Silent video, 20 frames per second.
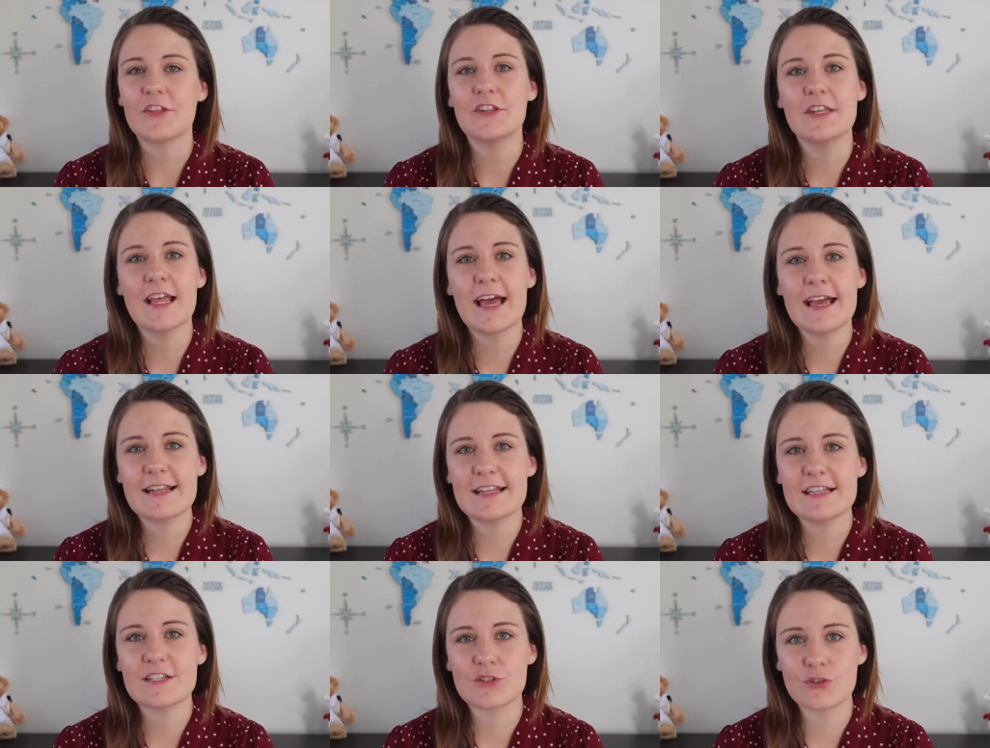The
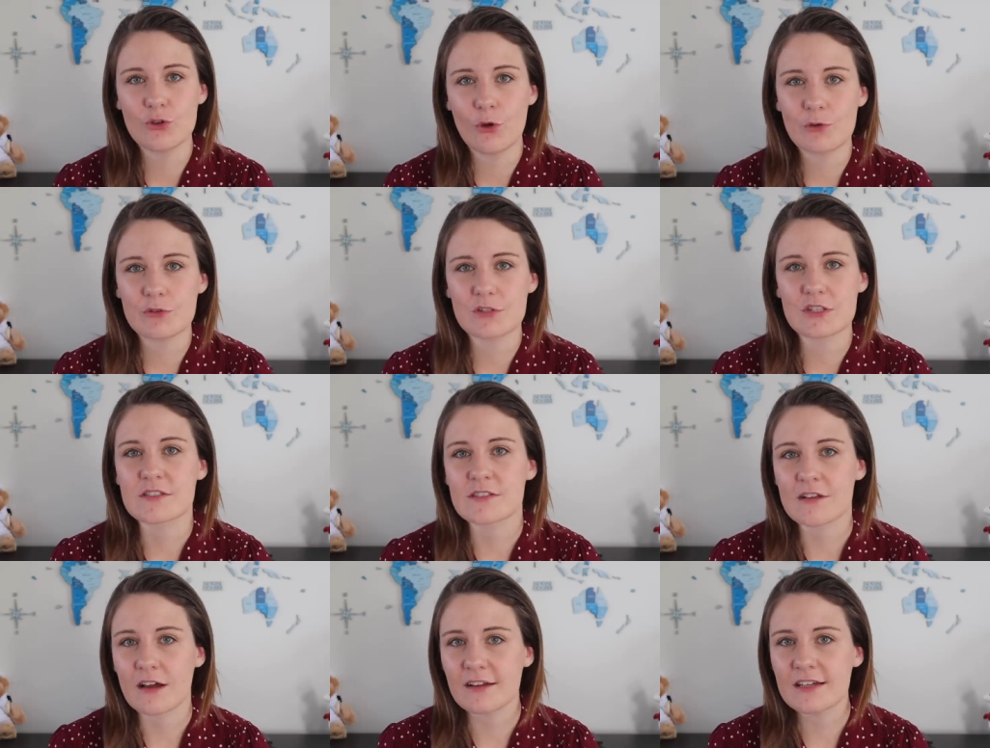net is not
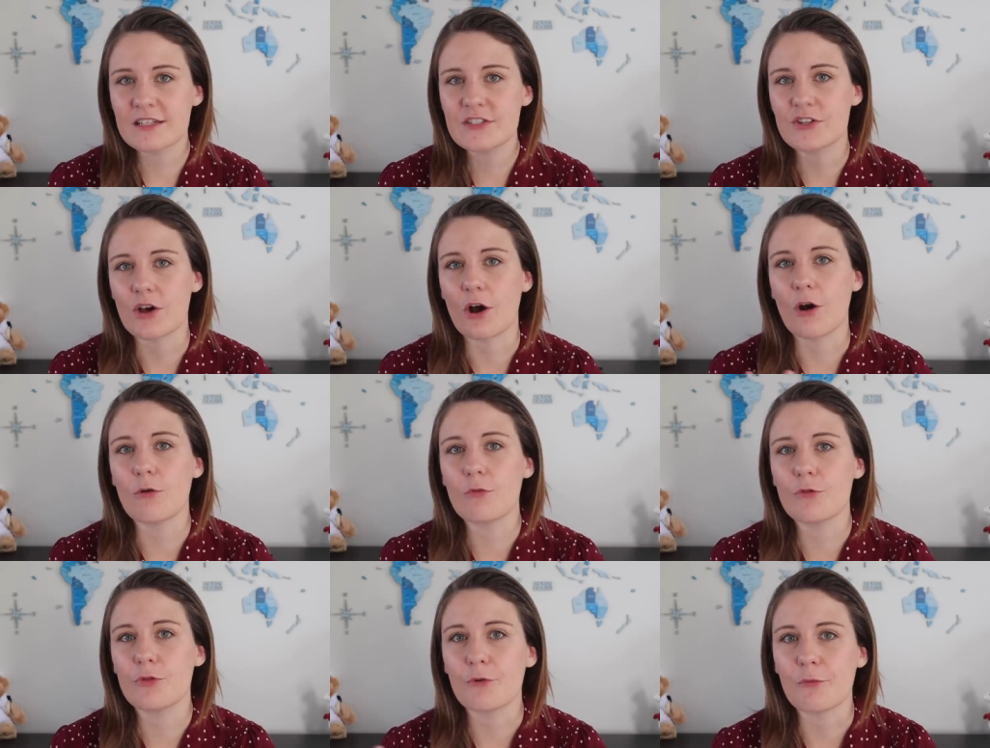designed to
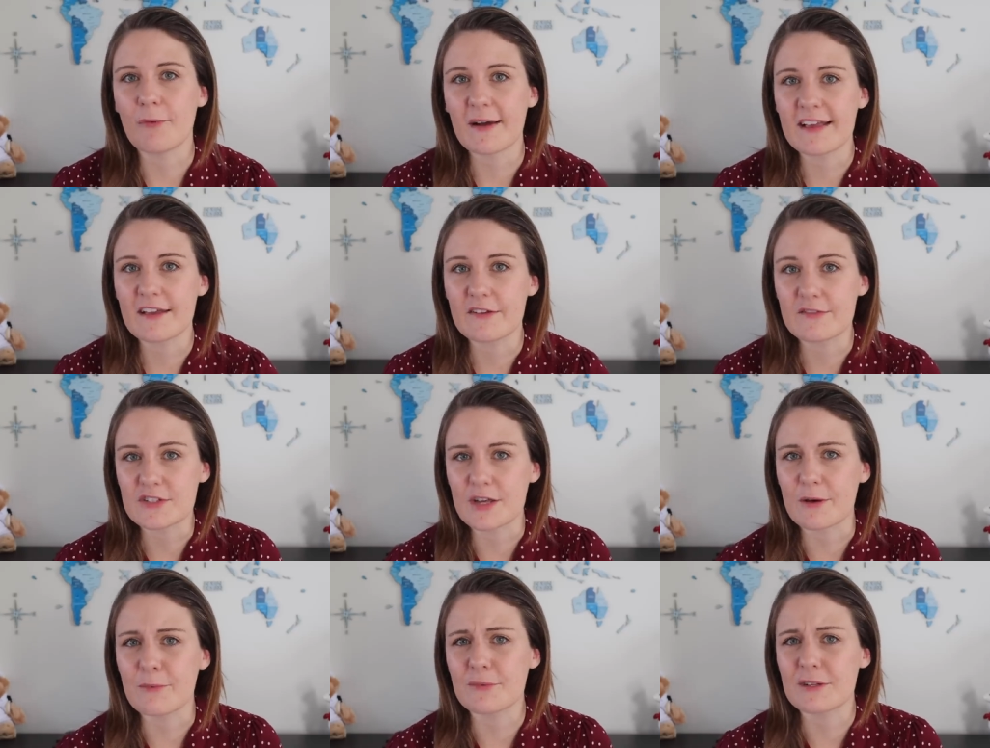hold the weight
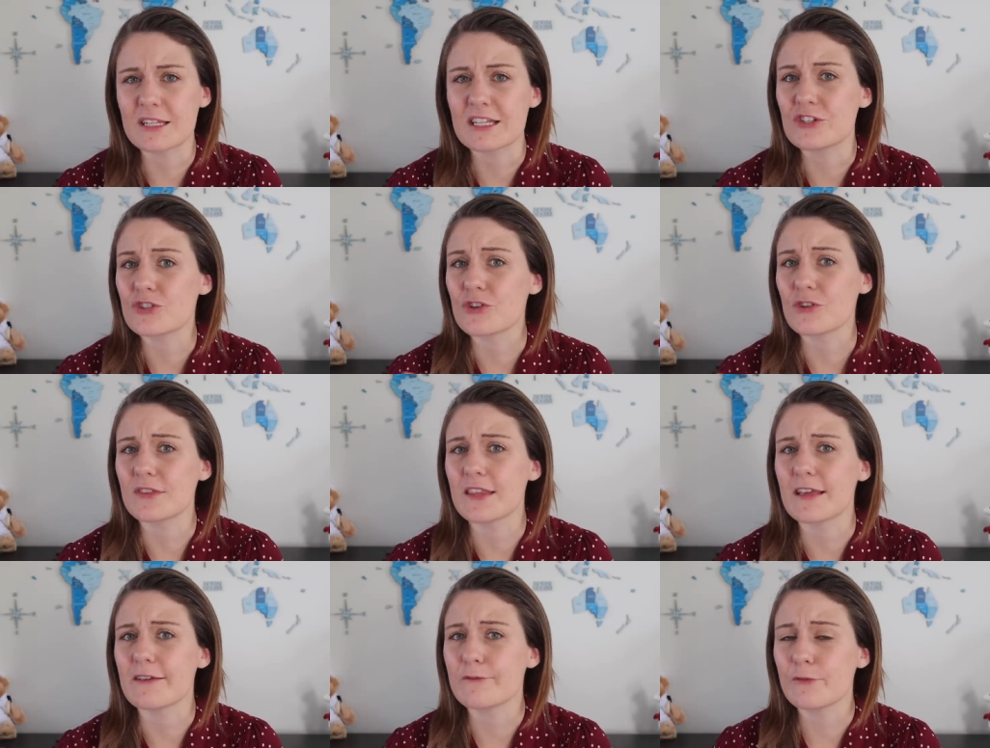of somebody
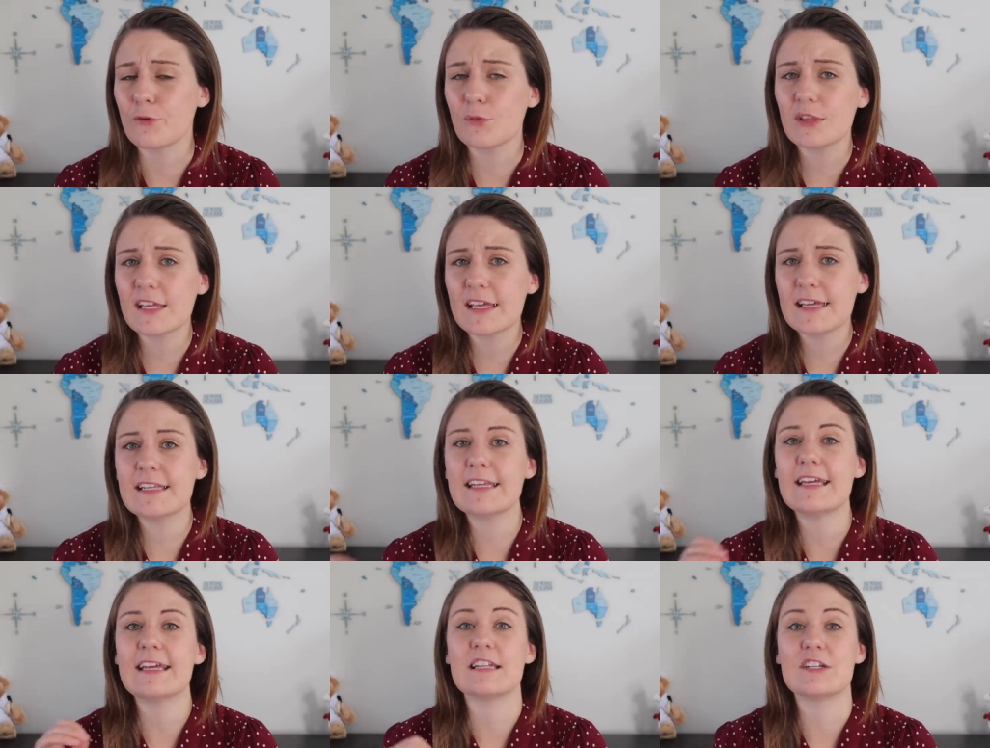should they fall
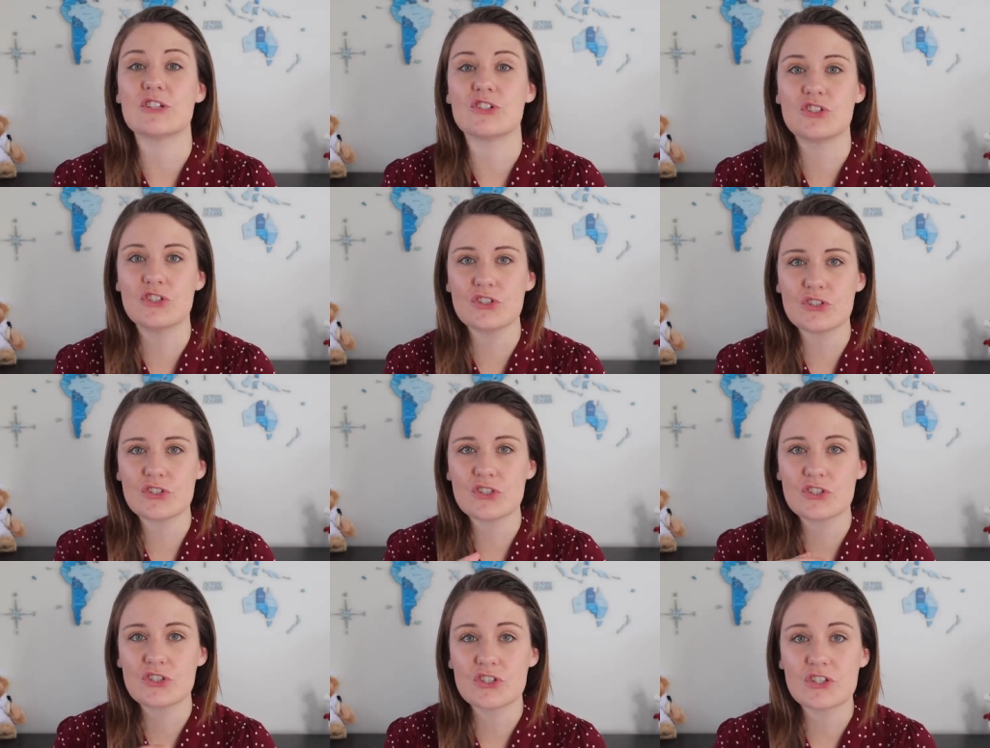in. It is
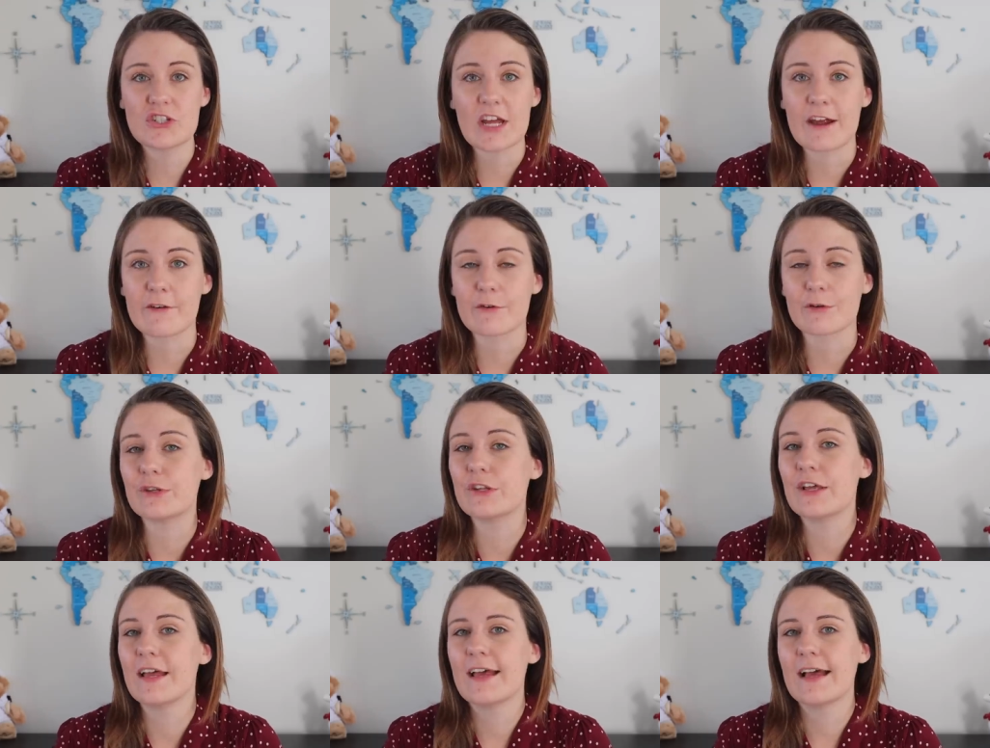just a
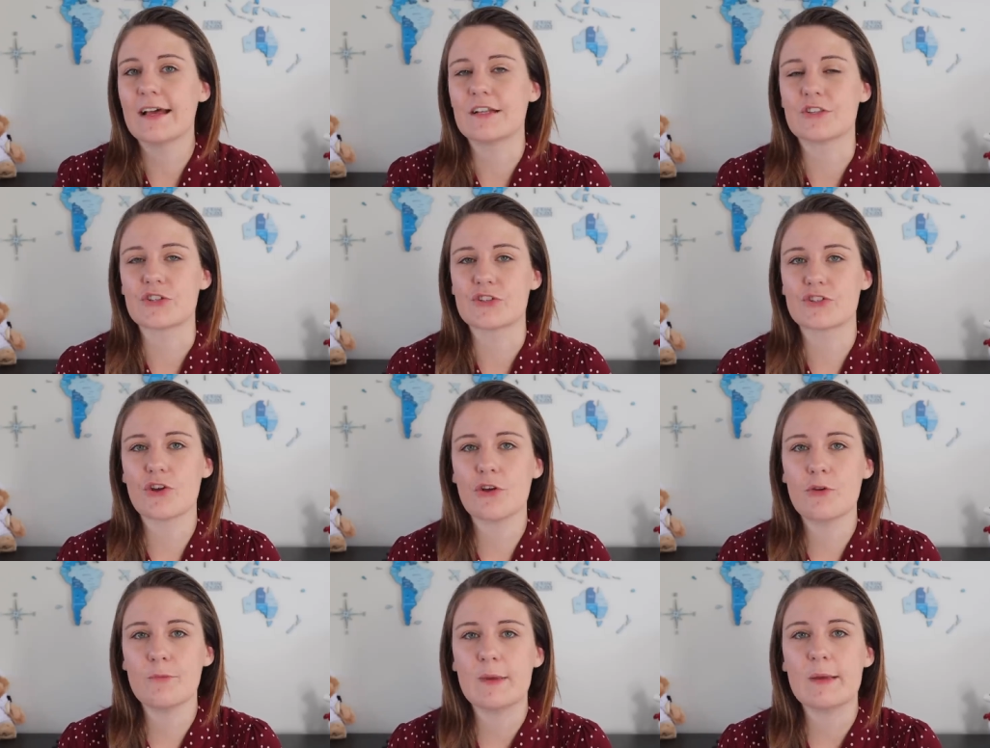deterrent and to
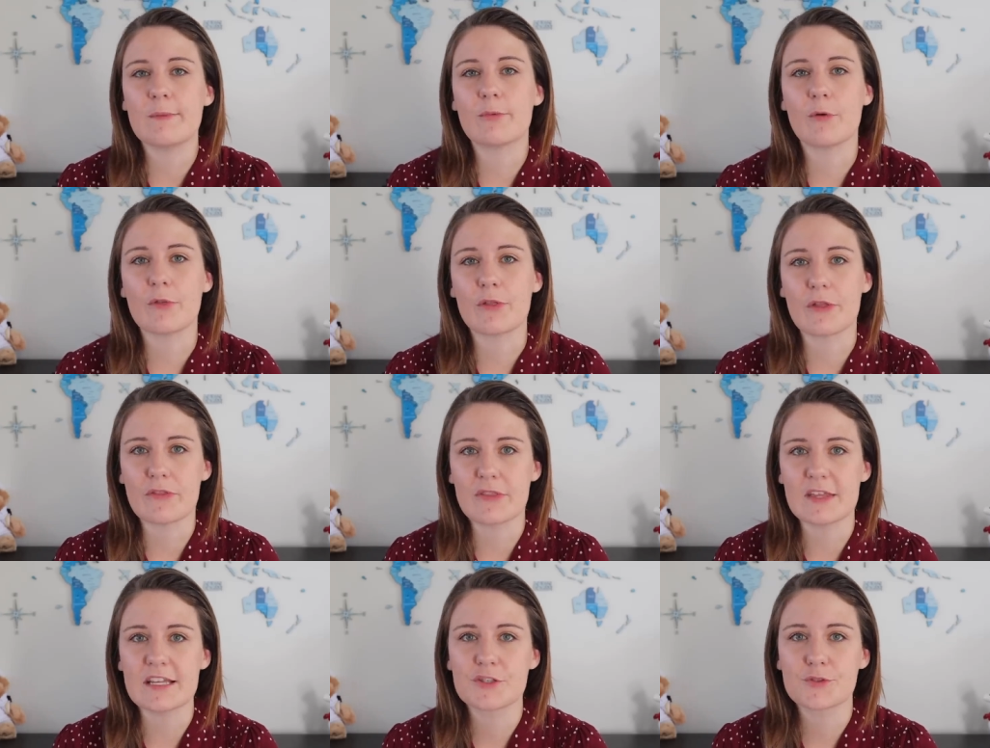show people
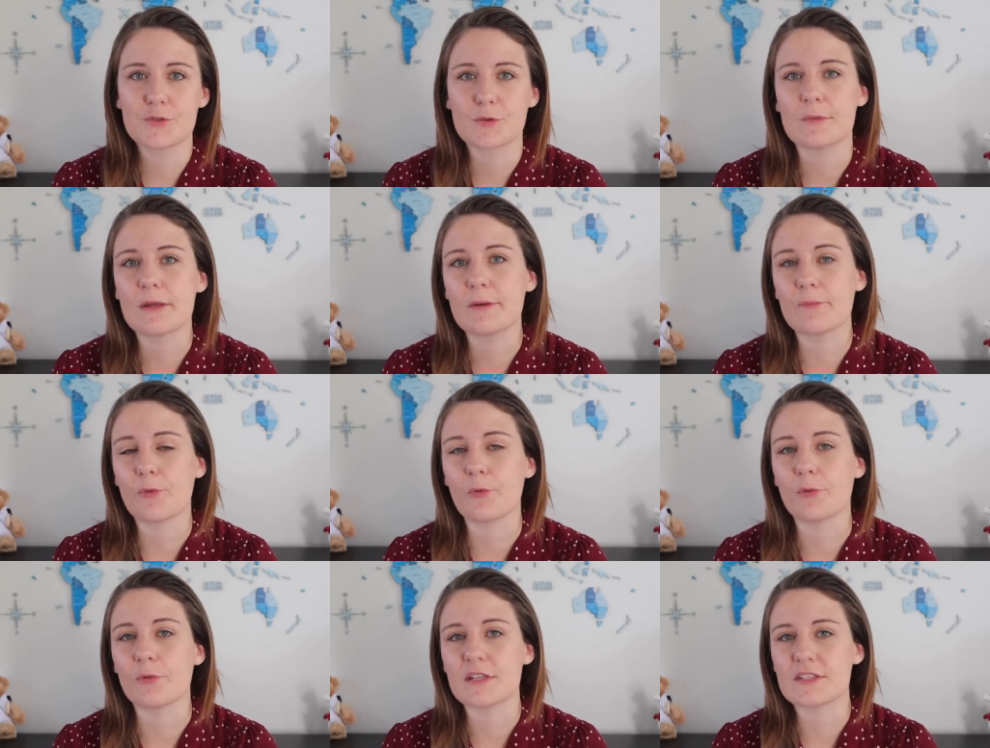that this swimming
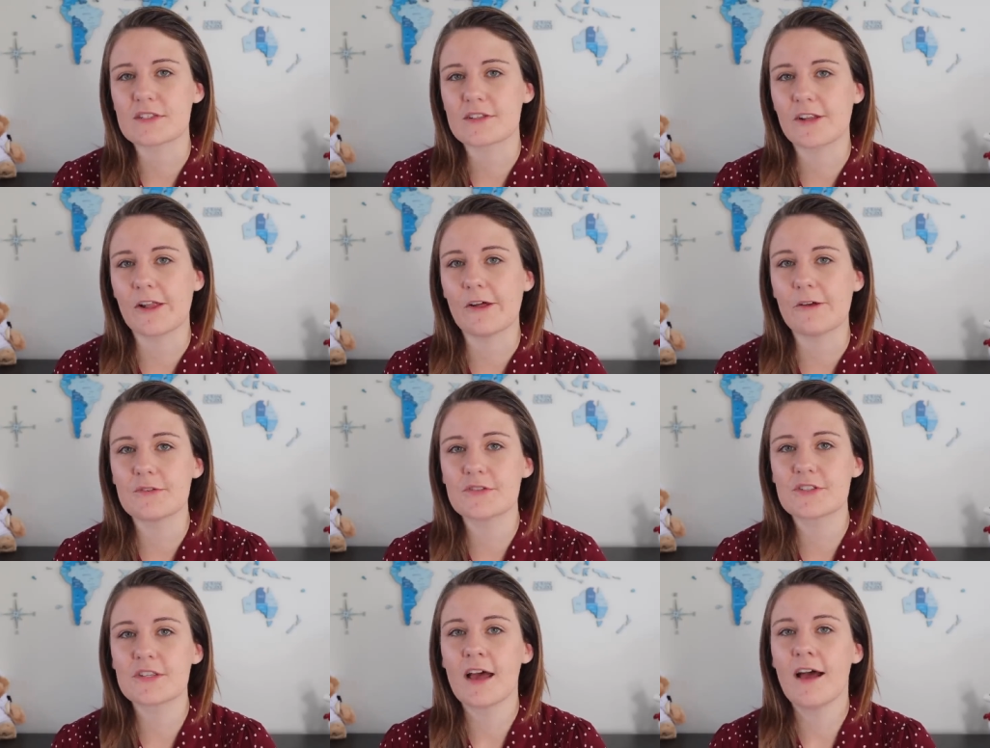pool is
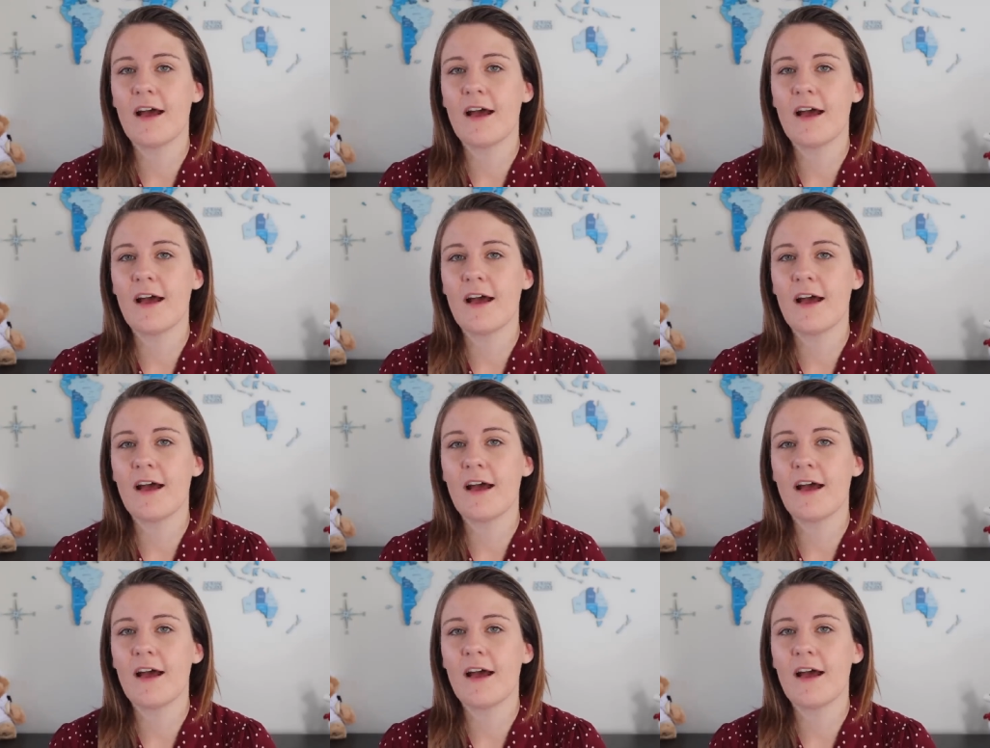closed.